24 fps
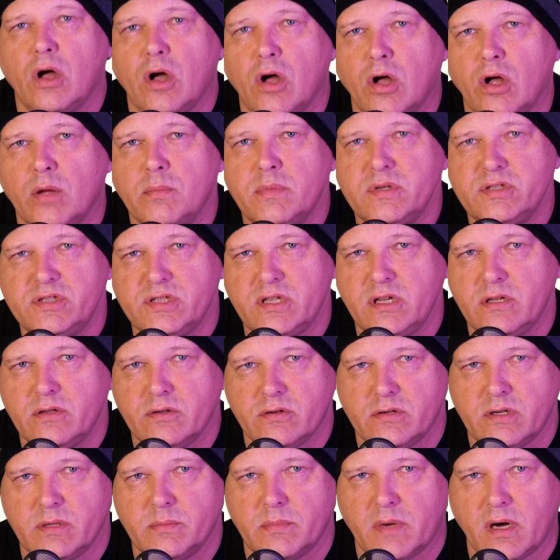all machine
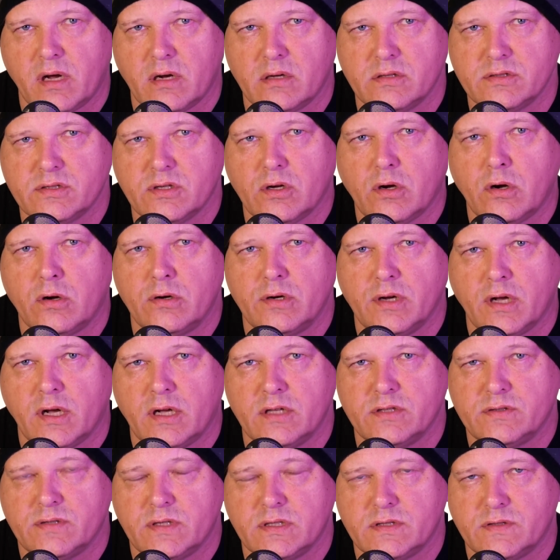learning models are
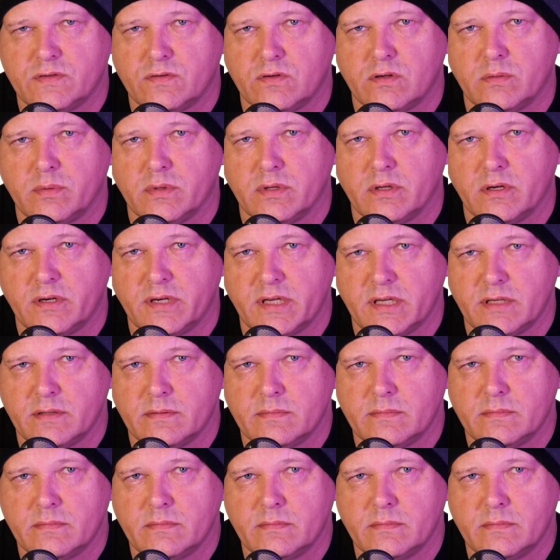non transferable learning.